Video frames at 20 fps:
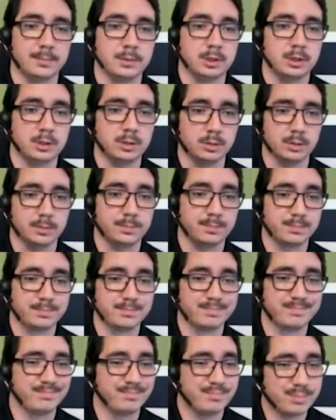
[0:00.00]
to a
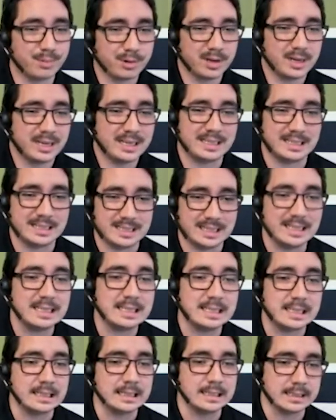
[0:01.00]
pretty
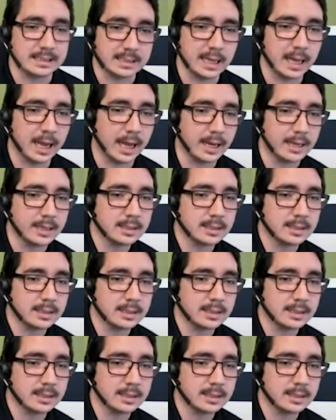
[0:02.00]
decent size.